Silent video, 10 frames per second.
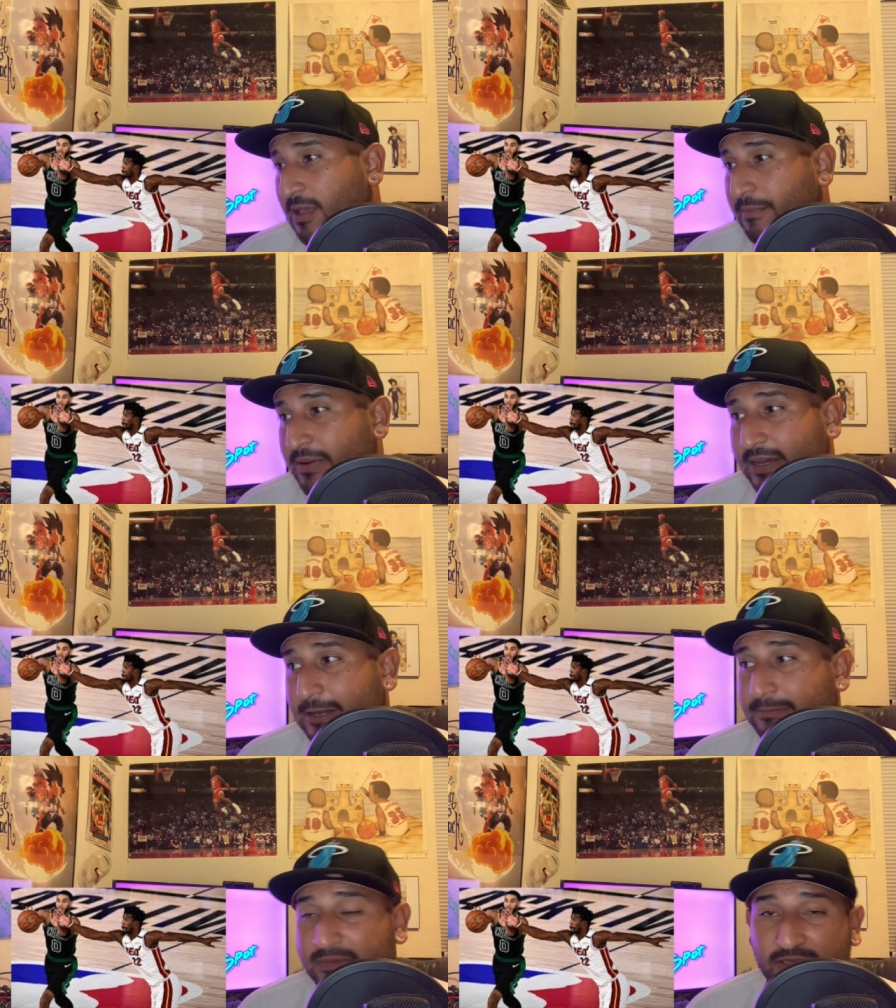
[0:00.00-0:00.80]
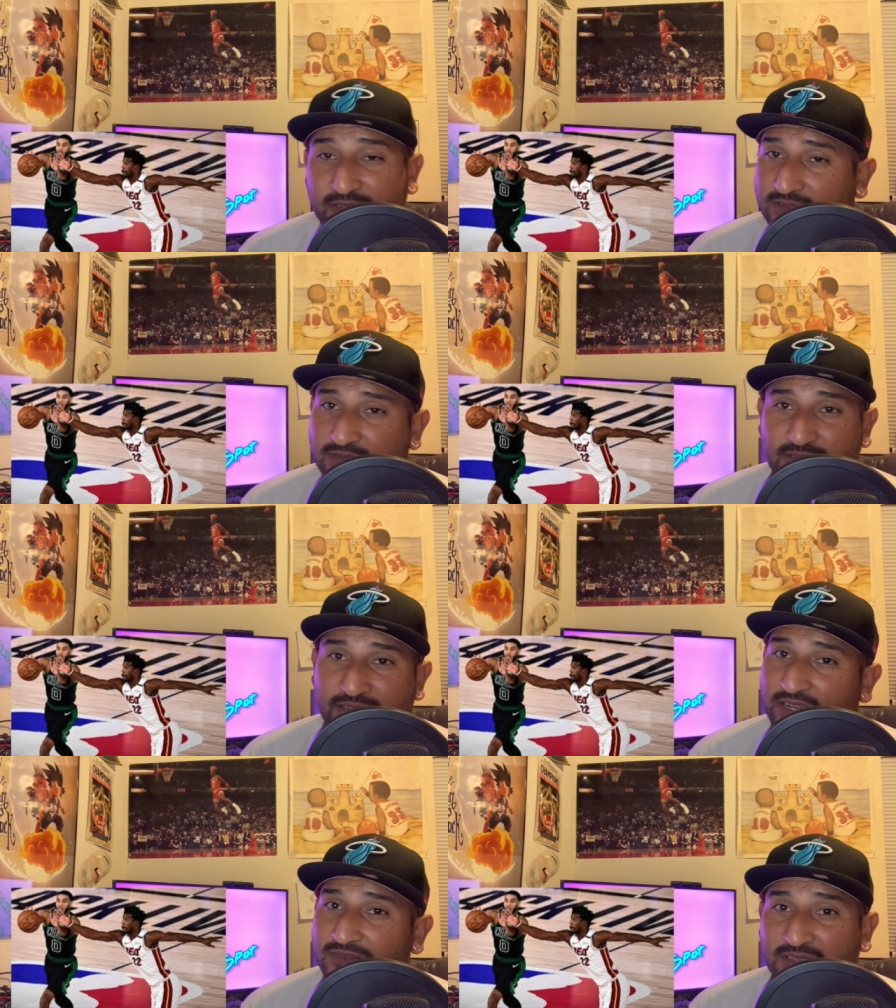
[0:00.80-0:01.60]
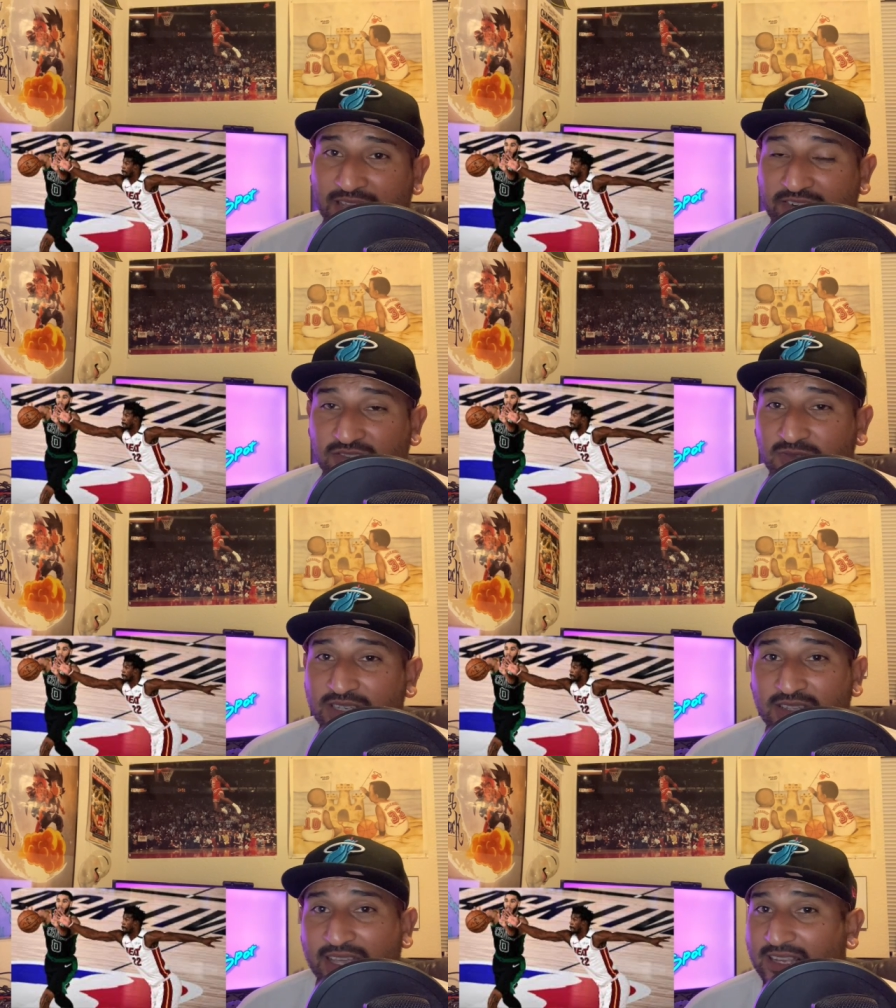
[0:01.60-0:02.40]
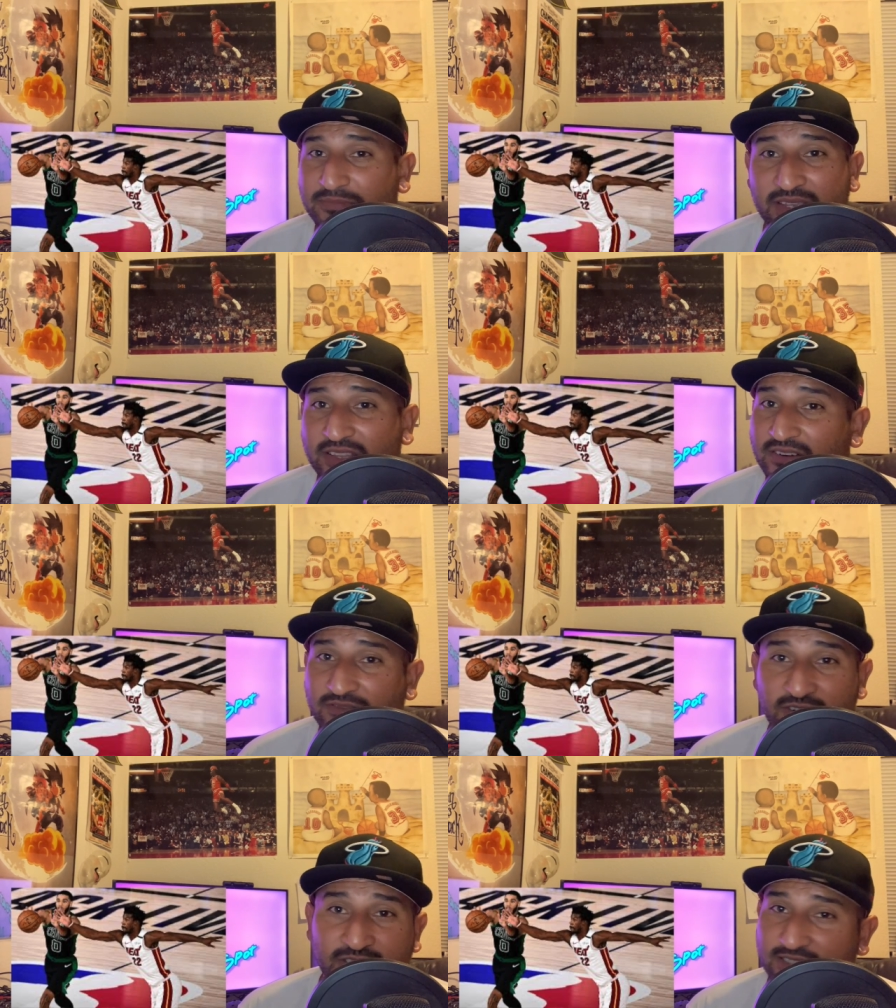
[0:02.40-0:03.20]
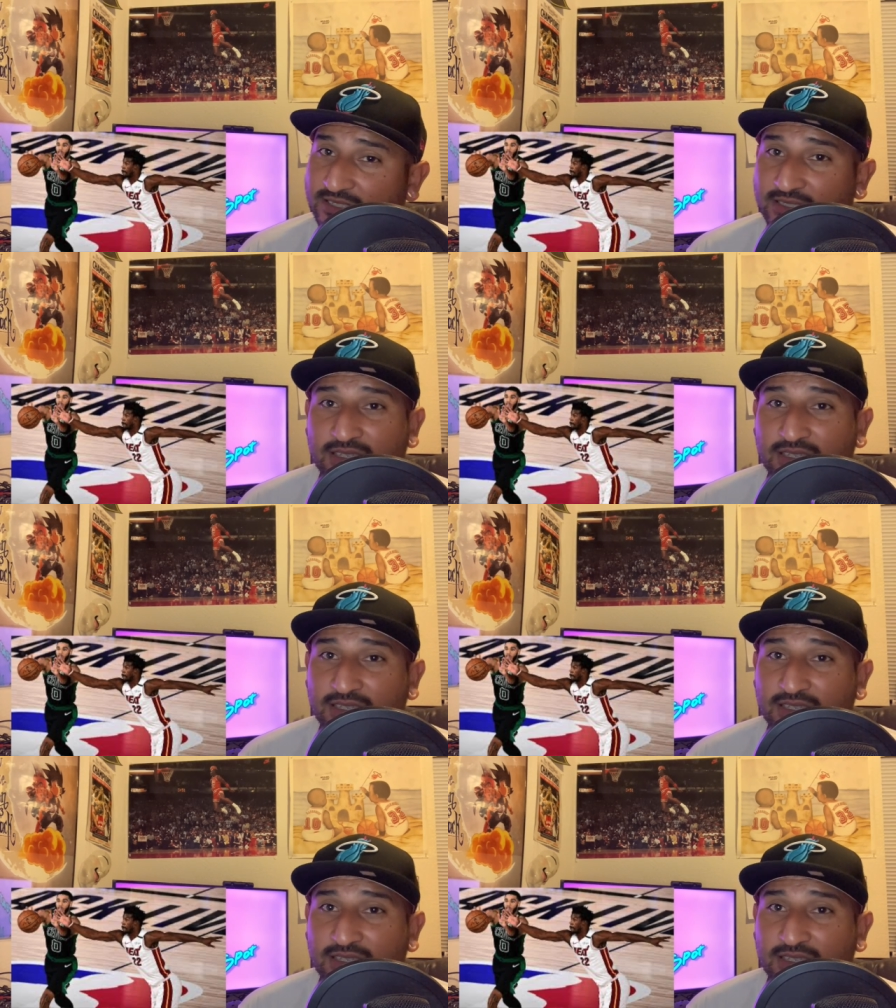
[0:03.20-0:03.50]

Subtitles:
But, if the Lakers win, they can be there first.